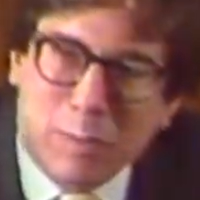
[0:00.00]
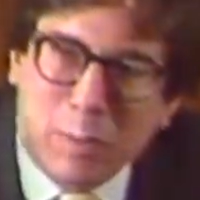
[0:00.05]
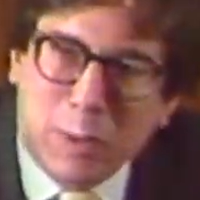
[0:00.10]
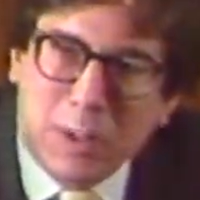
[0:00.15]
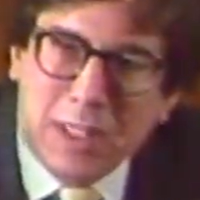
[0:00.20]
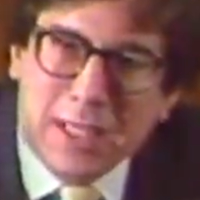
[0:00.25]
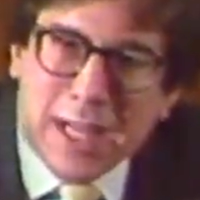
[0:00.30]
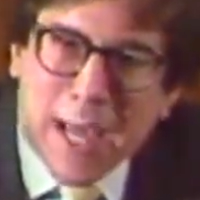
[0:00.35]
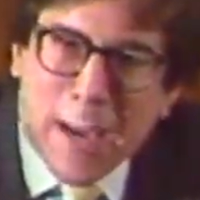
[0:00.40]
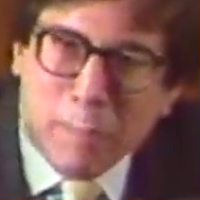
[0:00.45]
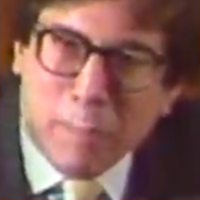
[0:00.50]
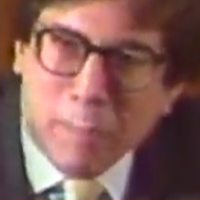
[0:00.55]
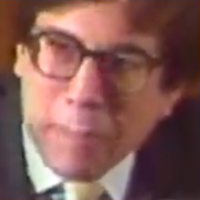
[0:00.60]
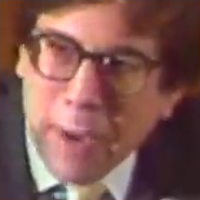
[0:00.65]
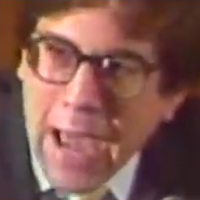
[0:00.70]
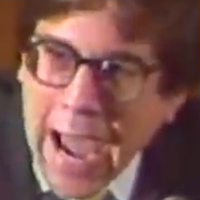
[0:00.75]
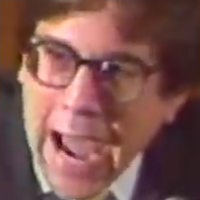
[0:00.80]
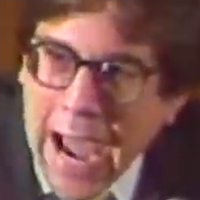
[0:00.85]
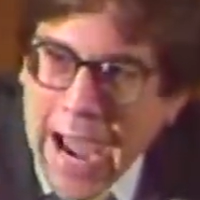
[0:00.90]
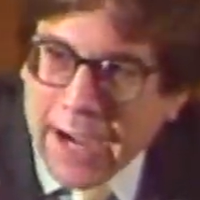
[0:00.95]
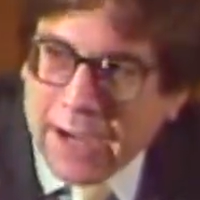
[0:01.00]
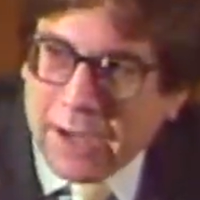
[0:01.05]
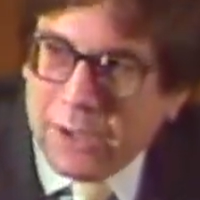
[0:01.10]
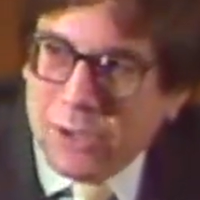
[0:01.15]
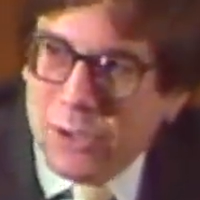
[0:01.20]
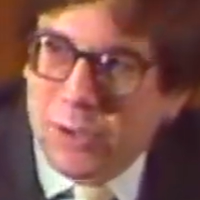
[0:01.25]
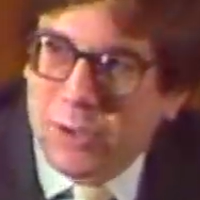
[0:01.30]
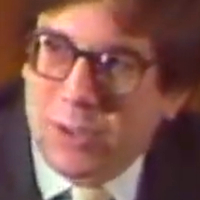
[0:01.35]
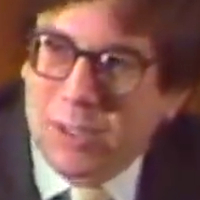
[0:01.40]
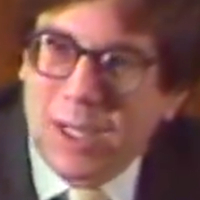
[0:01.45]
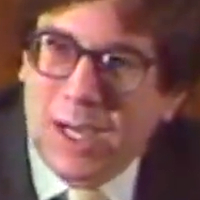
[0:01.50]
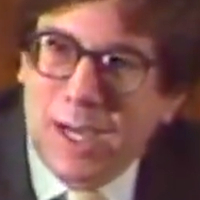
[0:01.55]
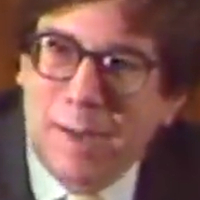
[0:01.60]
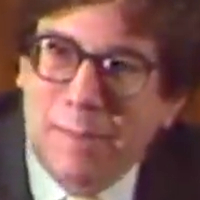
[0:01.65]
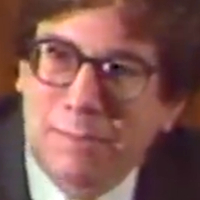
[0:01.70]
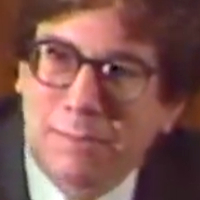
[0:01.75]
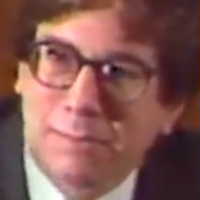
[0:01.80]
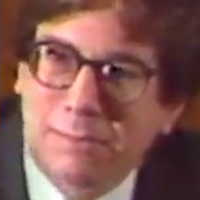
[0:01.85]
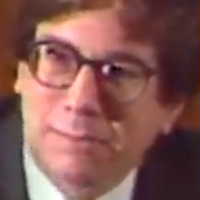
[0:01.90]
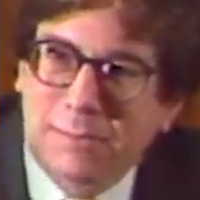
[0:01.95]
step back to
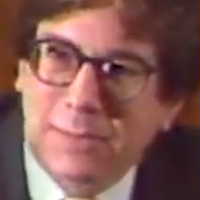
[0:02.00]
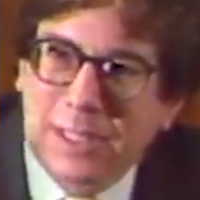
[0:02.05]
some